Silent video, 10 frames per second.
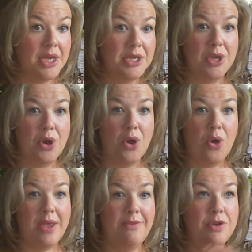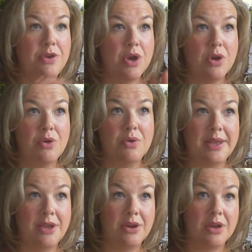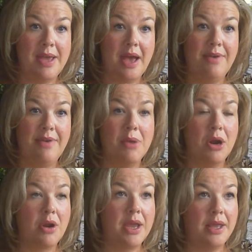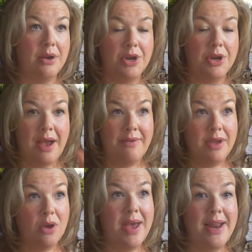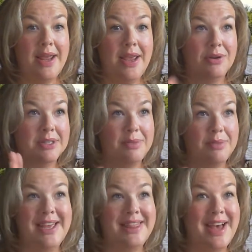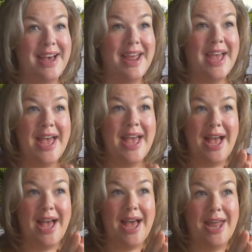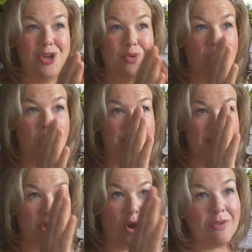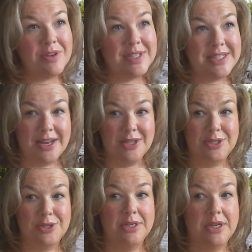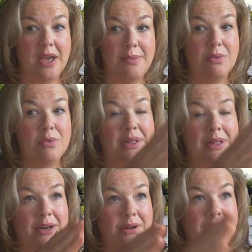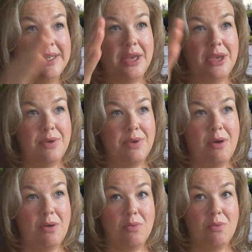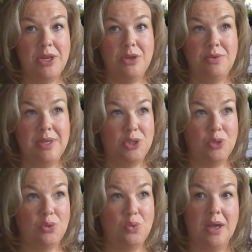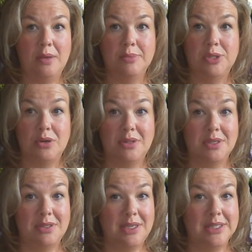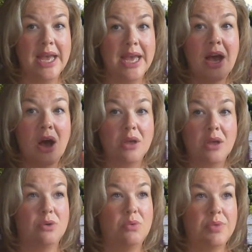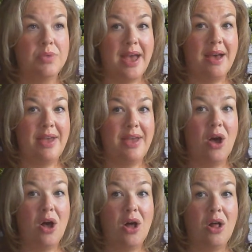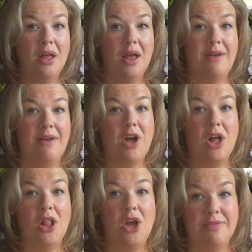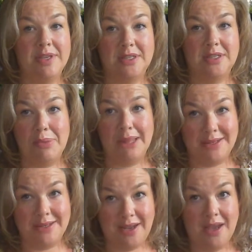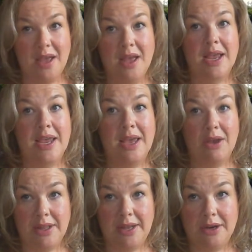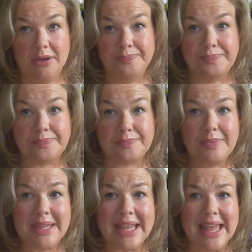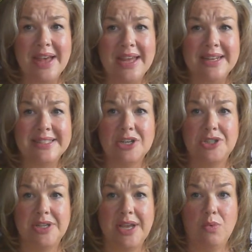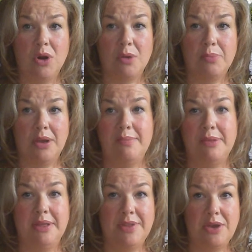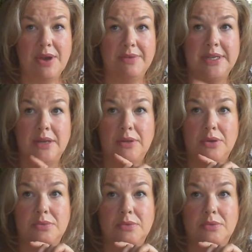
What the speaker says: So if you know, like you're going to be having a market or you're having a wedding or something like that, and you want to be harvesting at a certain time, it will literally tell you when you need to start the seeds. Also, they have a fall harvest planting calculator. And that is actually a workbook, I believe, that you have to download.